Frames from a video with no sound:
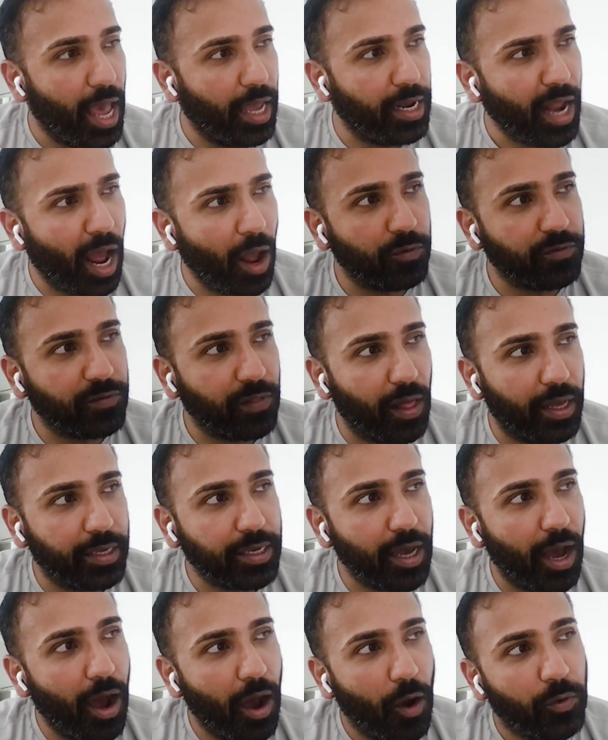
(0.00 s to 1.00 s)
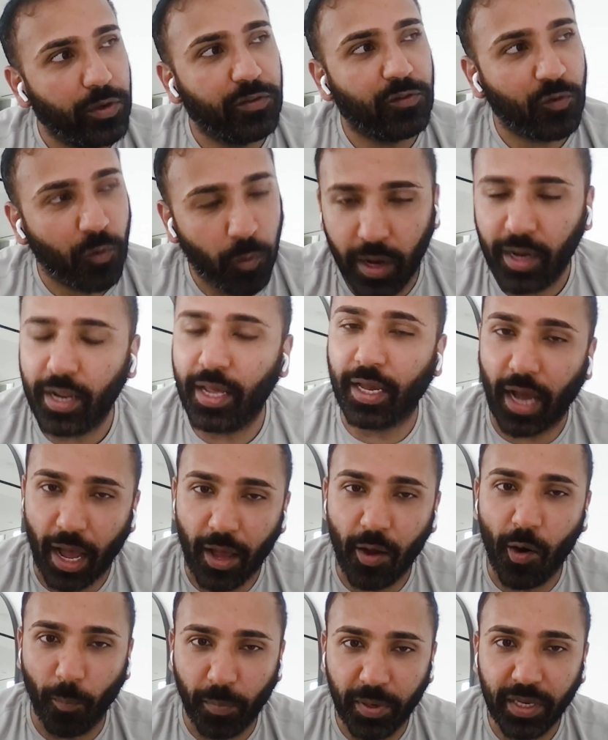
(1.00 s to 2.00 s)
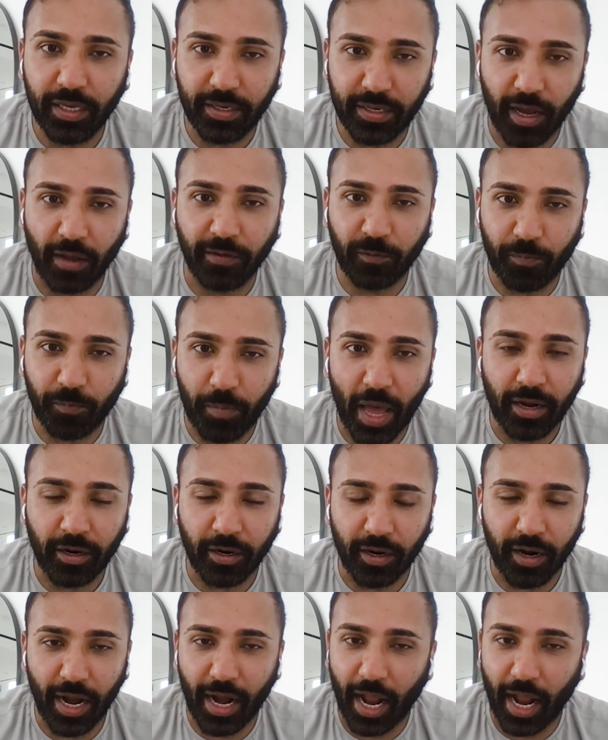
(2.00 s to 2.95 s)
And I was like, oh, he's quitting. I hope he does better.